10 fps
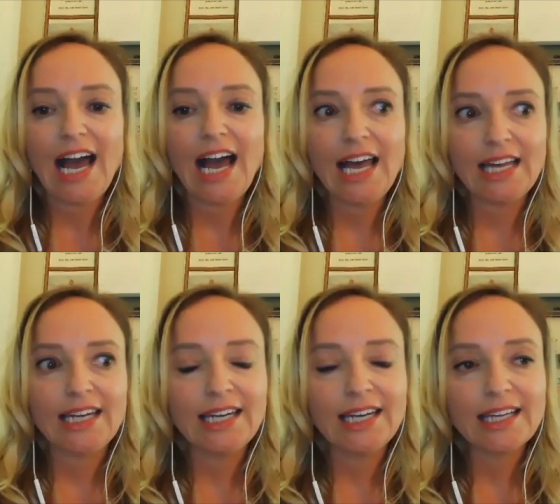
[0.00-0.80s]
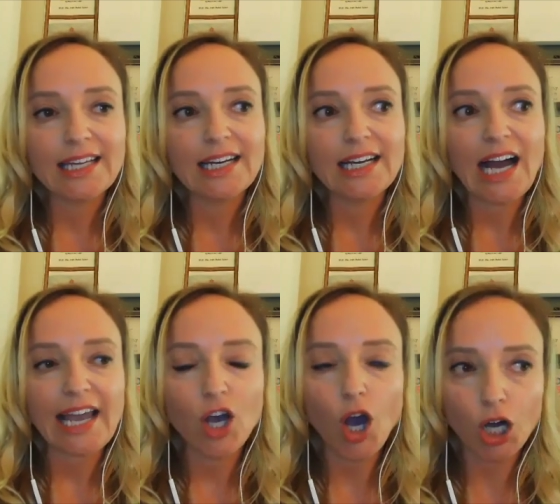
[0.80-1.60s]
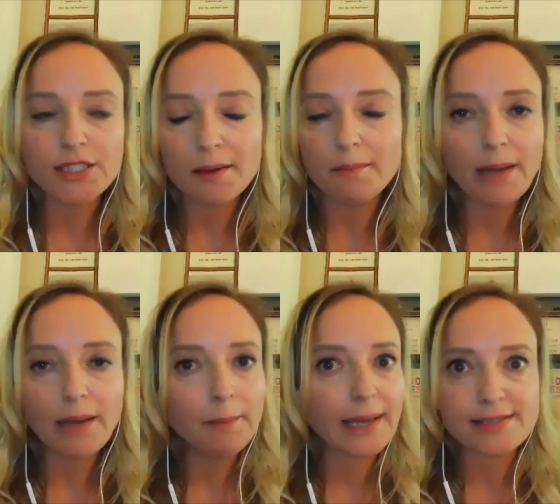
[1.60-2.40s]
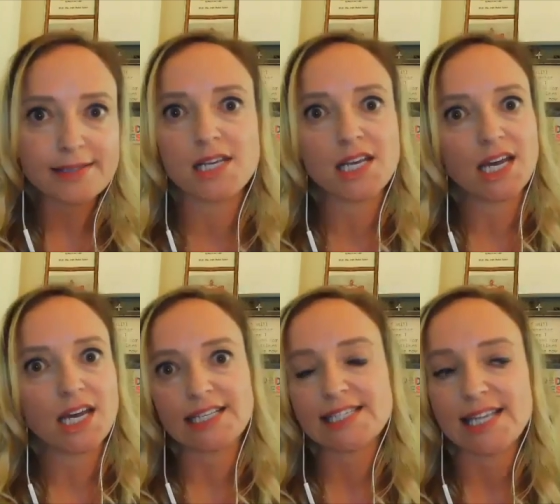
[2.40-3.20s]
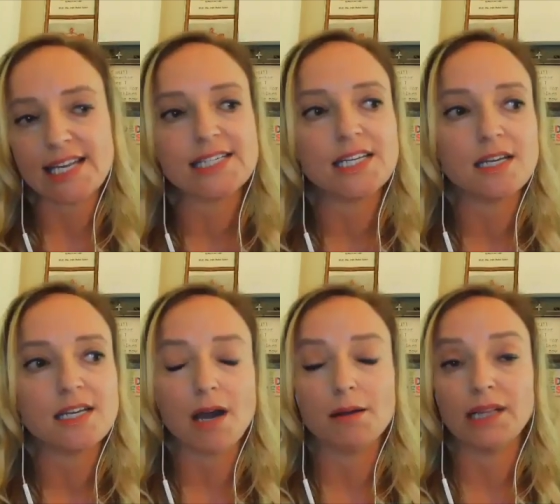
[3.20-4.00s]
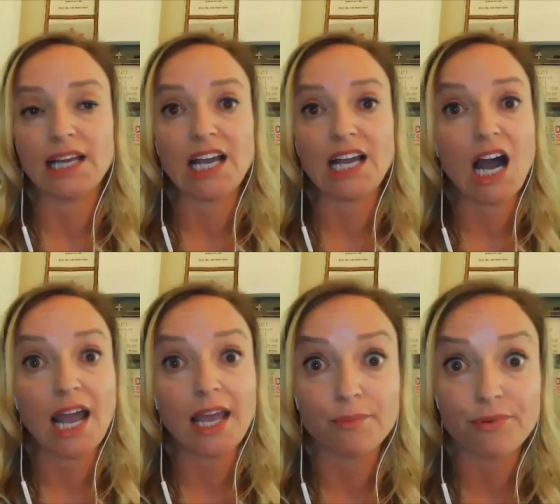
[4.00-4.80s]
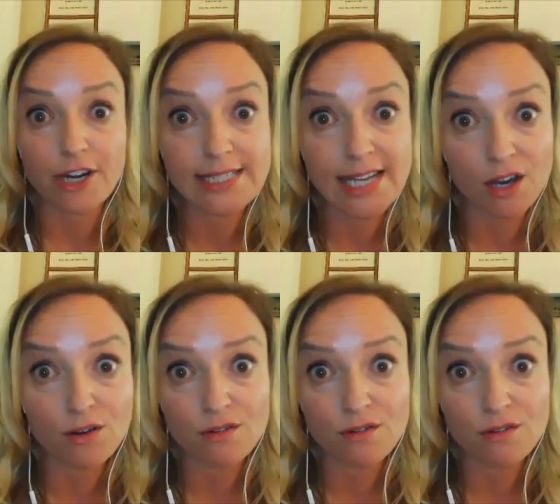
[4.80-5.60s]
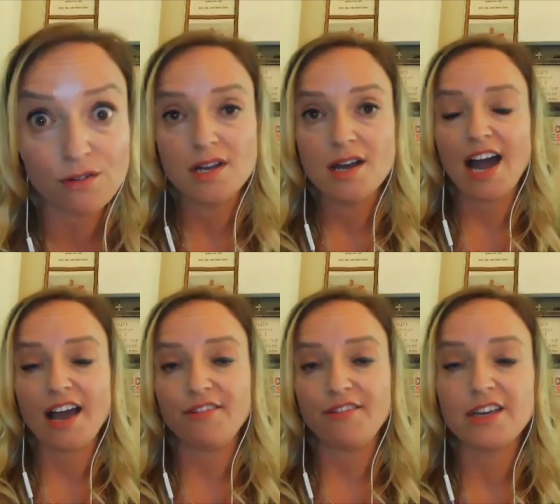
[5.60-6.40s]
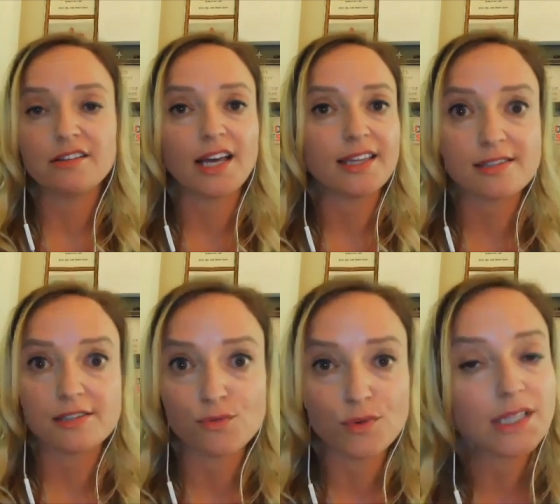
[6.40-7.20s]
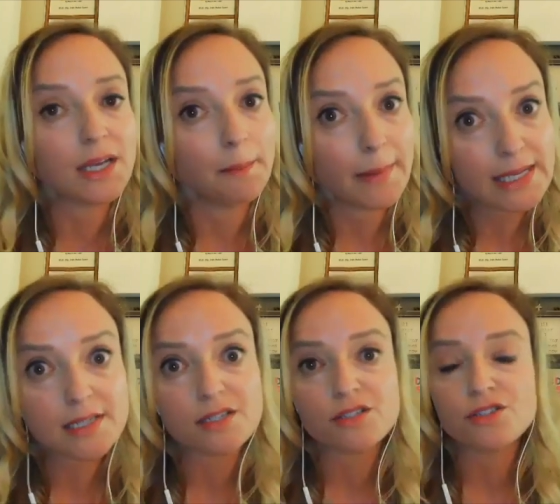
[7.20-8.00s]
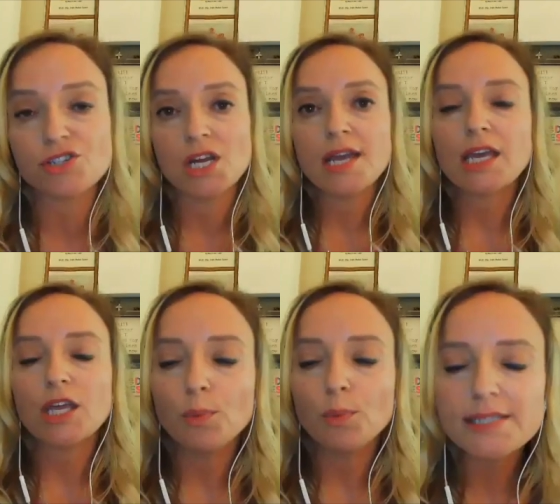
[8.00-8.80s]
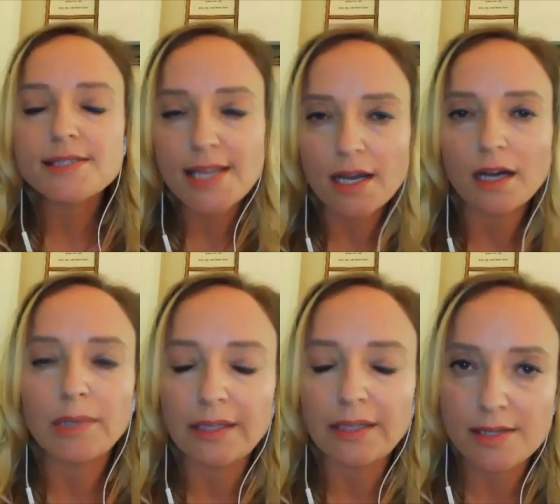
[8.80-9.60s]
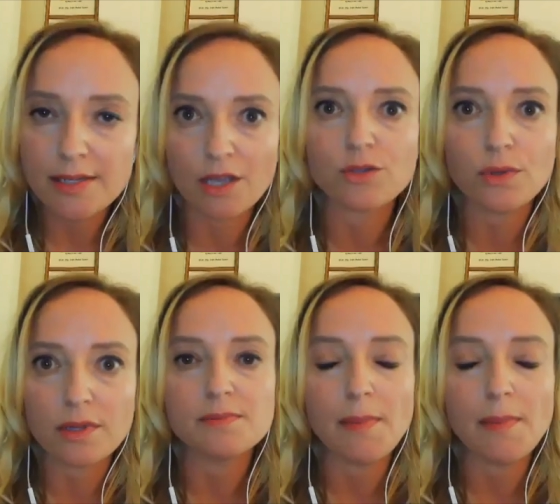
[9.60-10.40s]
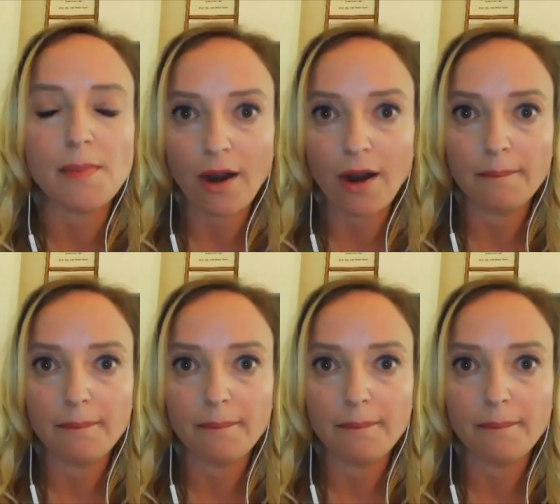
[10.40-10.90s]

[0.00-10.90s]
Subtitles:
And I called up my bestie and I said to him, I'm like, I am freaked out. I feel like this is really a message. Can you please stay on me to schedule this mammogram?